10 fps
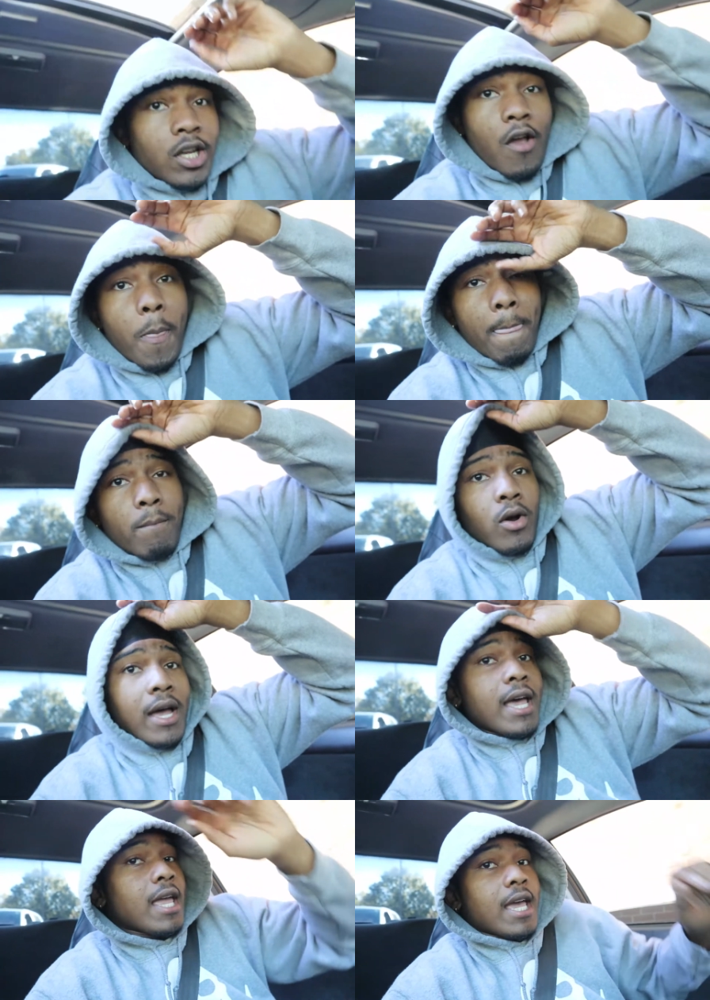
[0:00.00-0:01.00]
Boy,
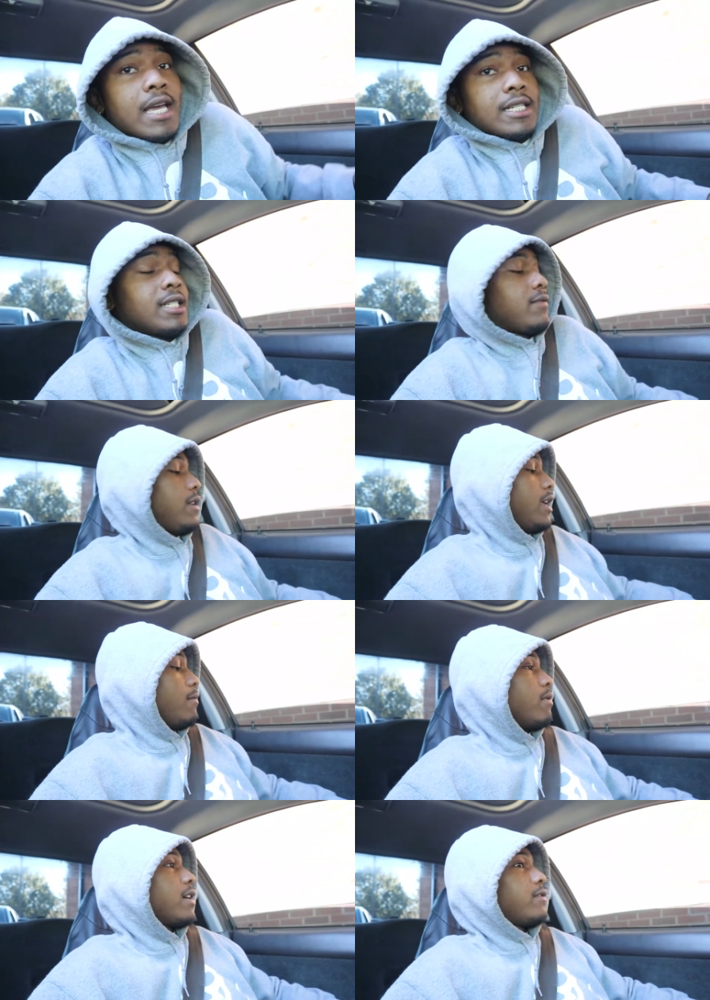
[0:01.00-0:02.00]
I ain't had
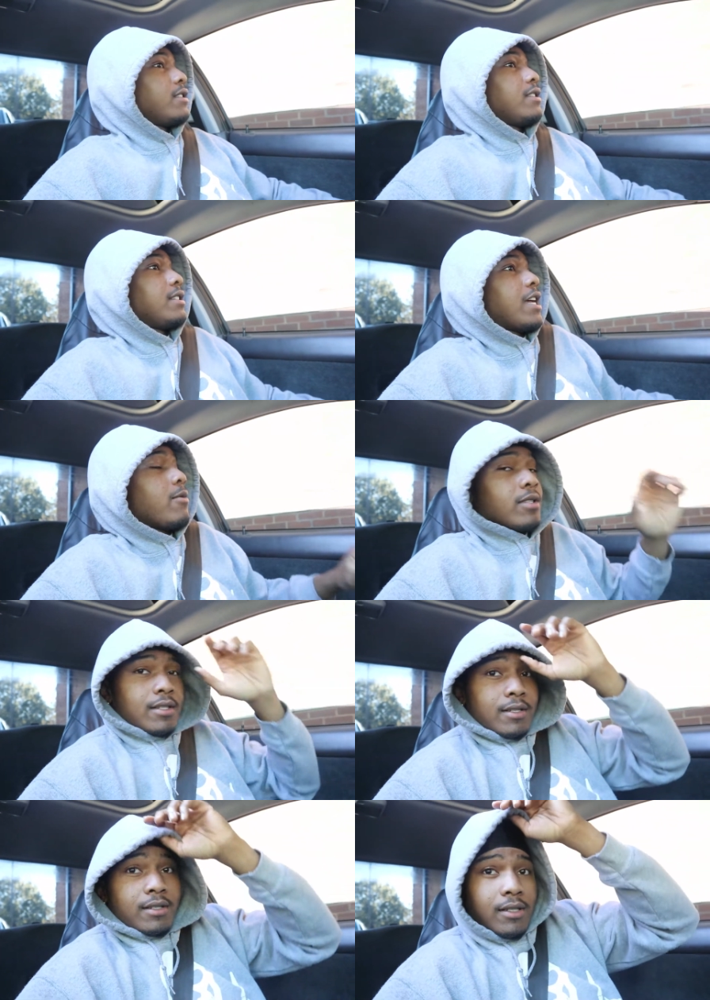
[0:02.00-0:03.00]
Chick-fil-A breakfast since I
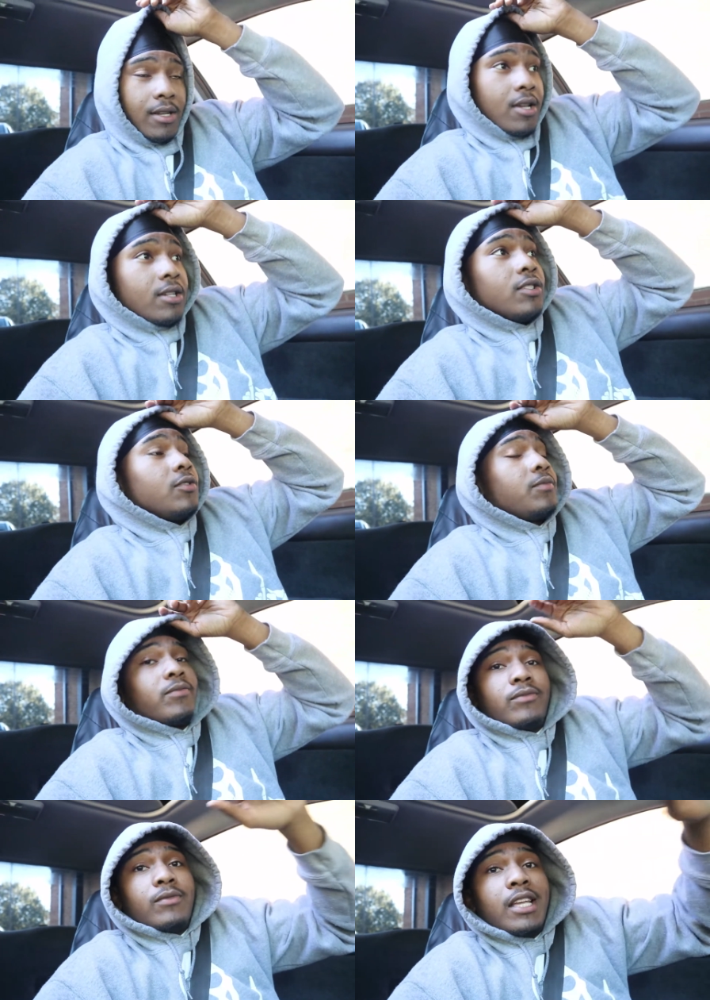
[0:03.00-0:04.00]
was
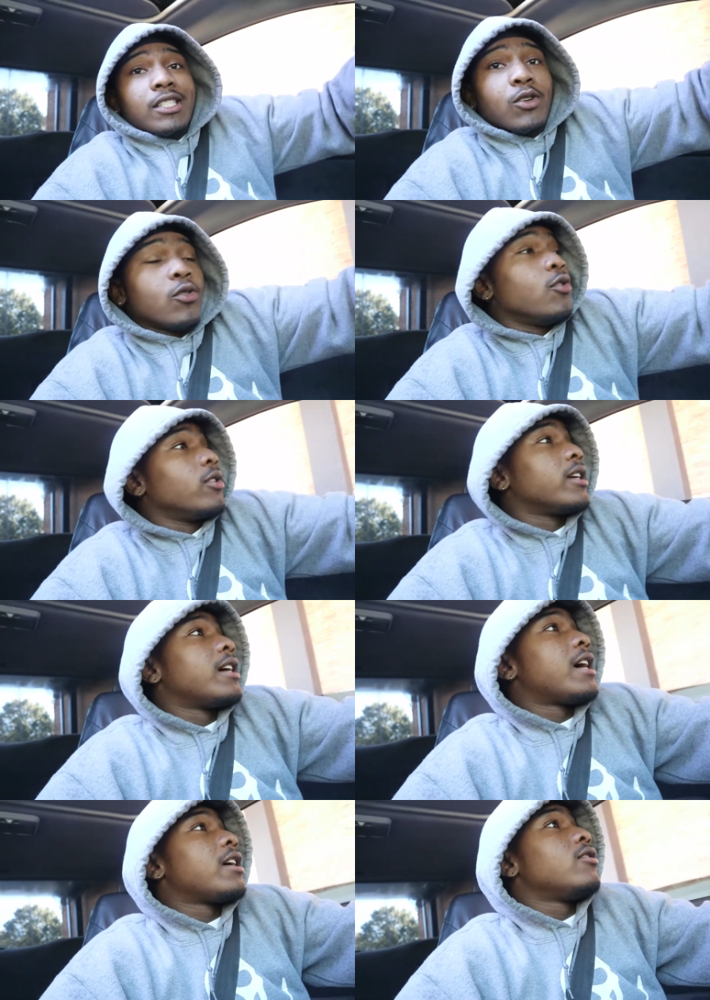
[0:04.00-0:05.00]
in school,
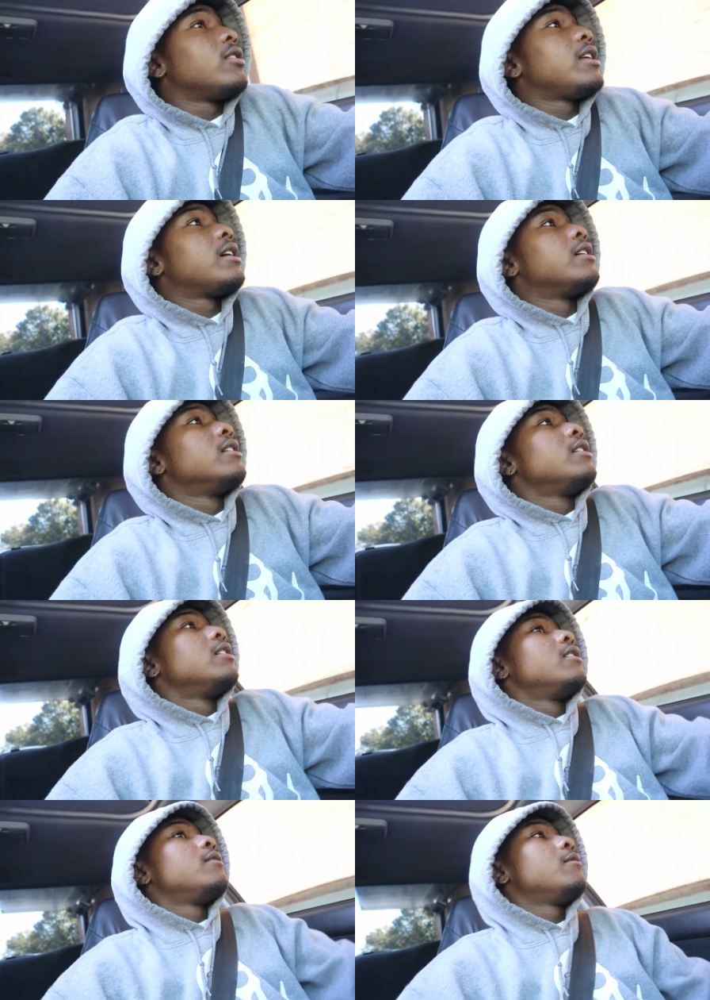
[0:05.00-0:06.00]
nigga. I ain't gonna lie.
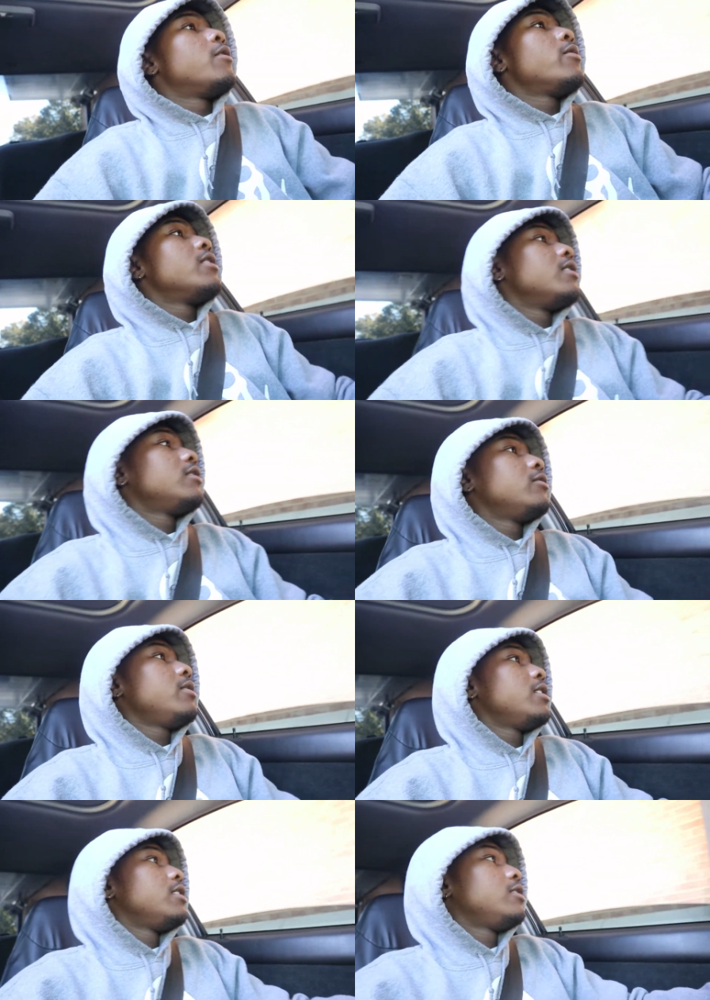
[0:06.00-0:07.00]
We here,
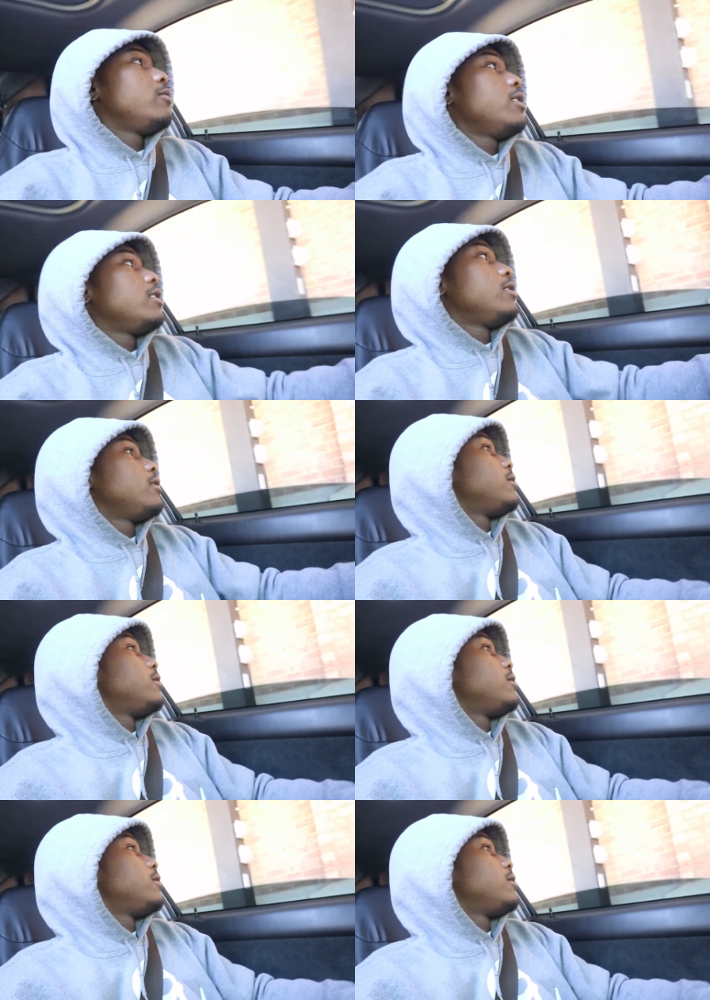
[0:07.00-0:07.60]
we here, we here.